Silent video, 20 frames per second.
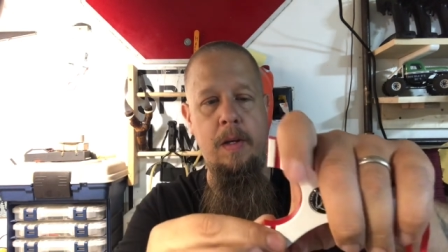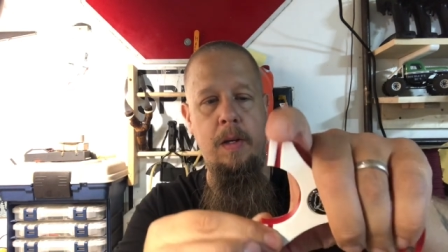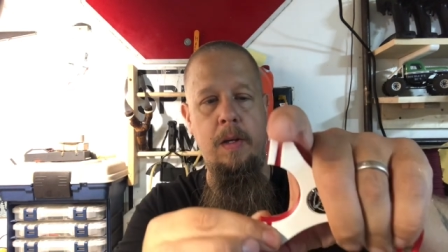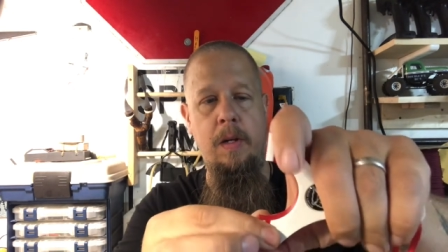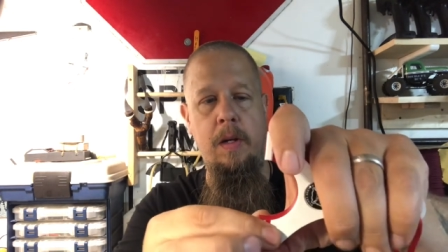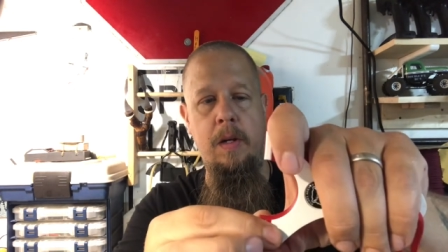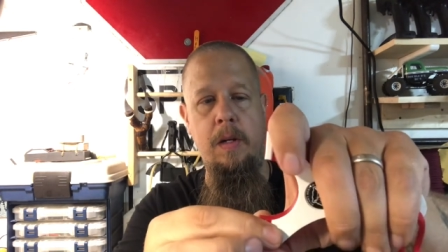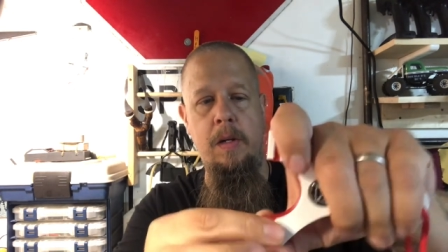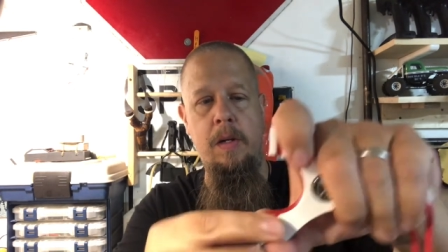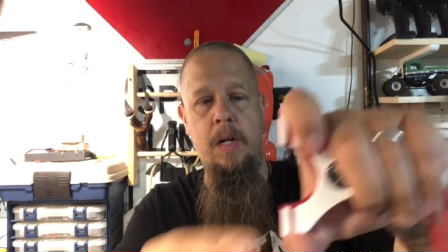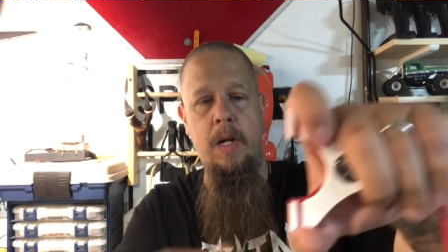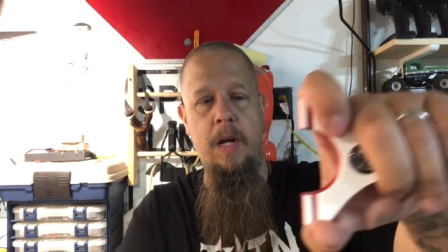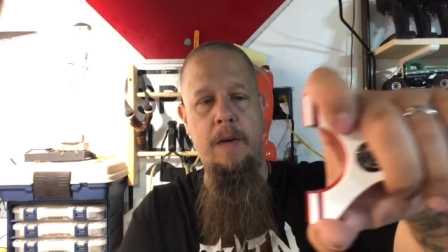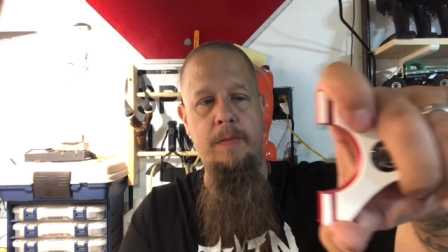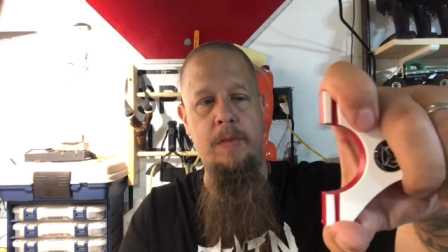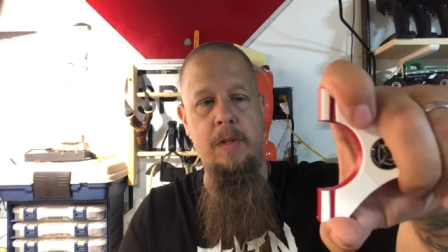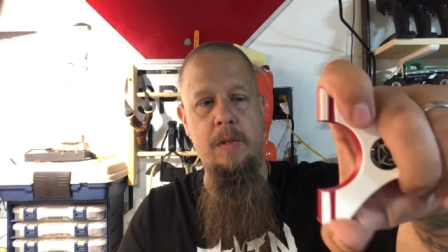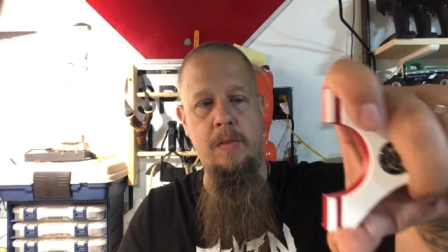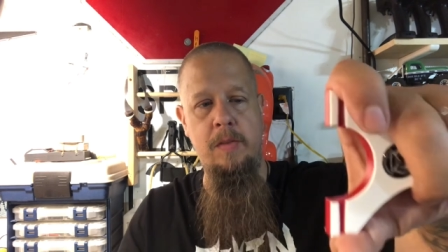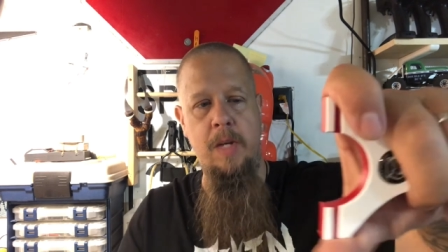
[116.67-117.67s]
You know, you're gonna have
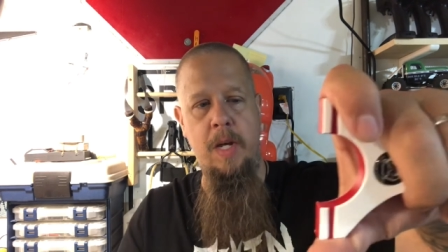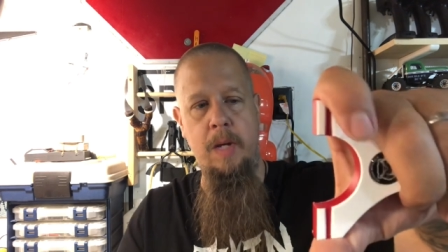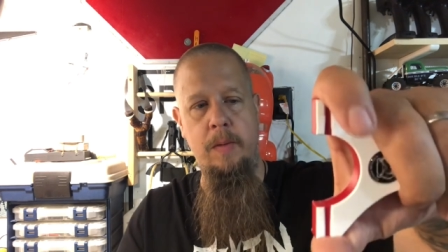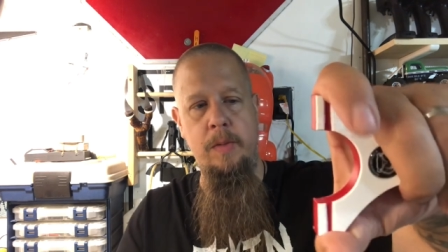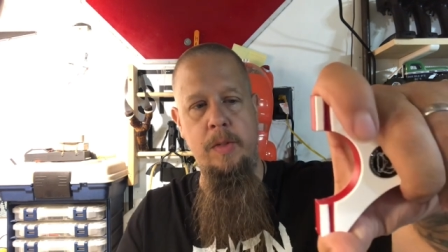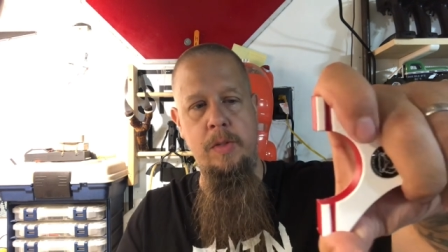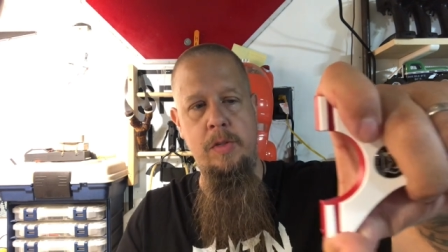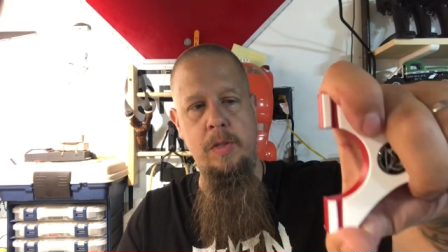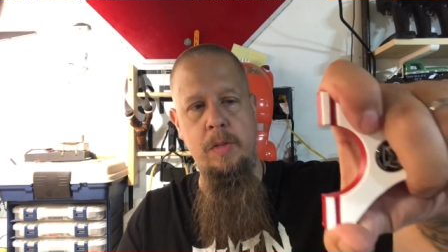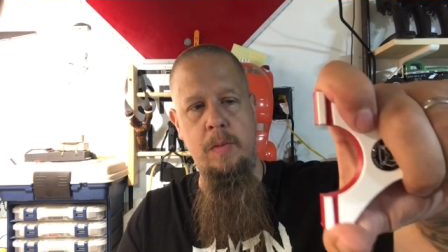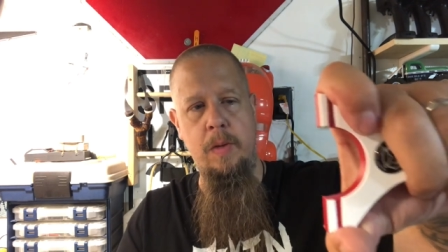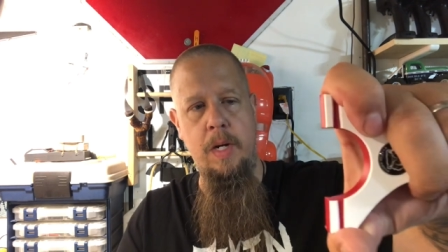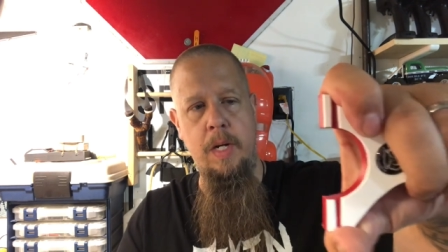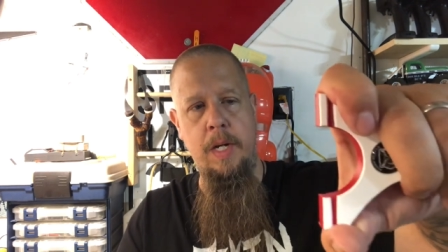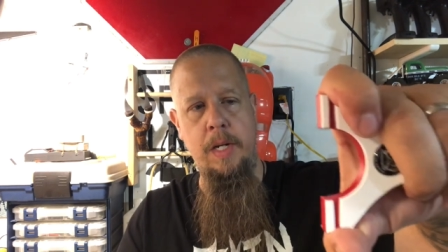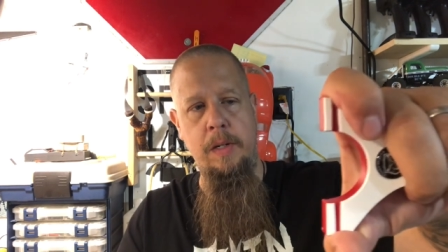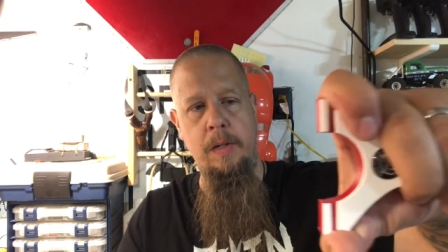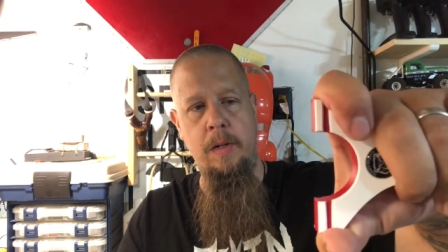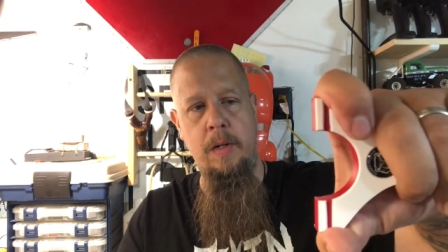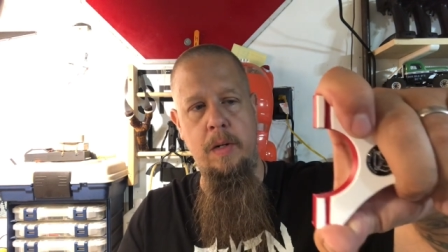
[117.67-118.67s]
to decide what you want
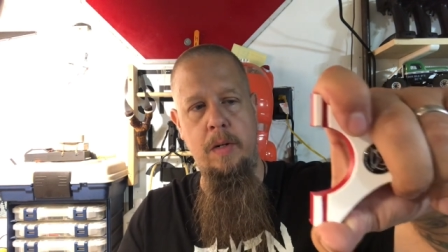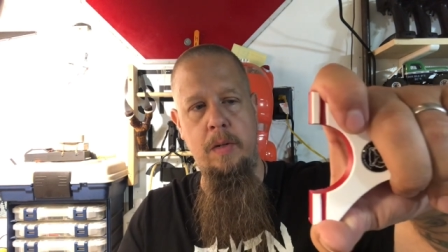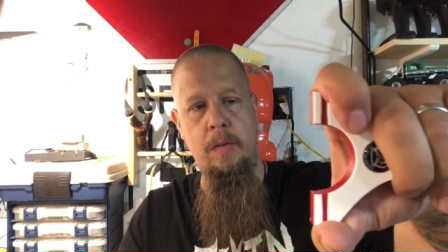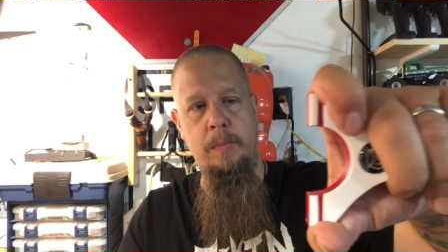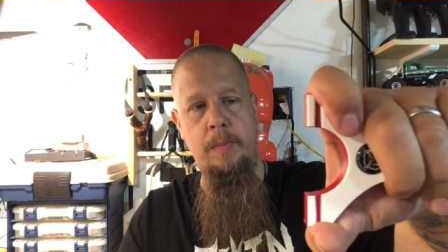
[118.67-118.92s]
on your own,